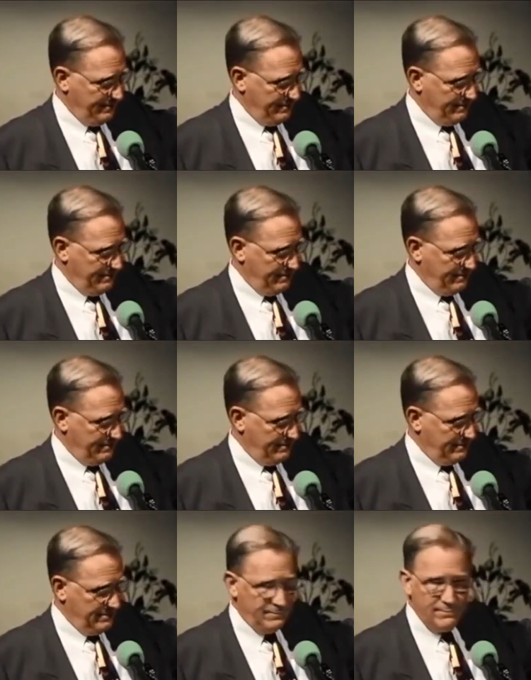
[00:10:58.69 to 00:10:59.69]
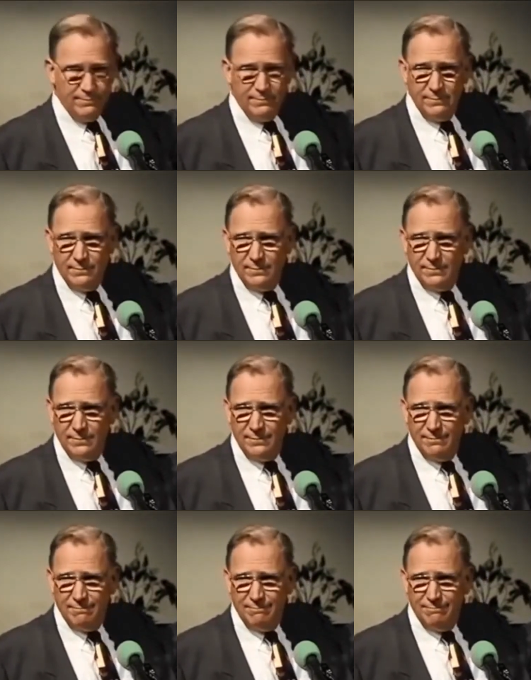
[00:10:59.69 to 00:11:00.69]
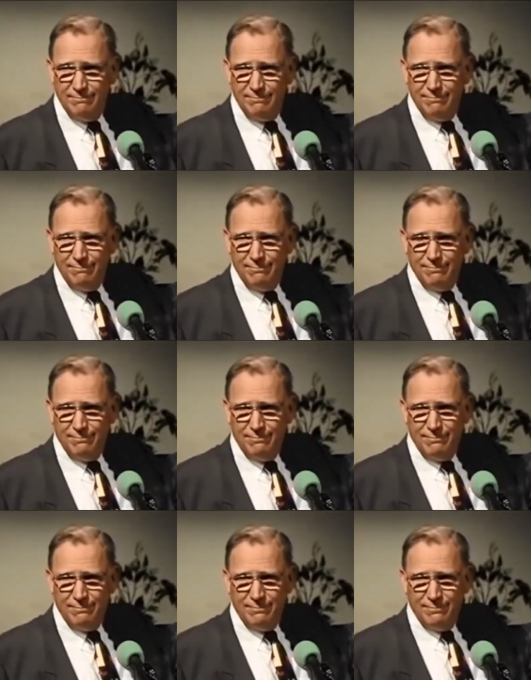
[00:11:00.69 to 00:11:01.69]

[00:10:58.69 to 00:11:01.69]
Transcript: (silence)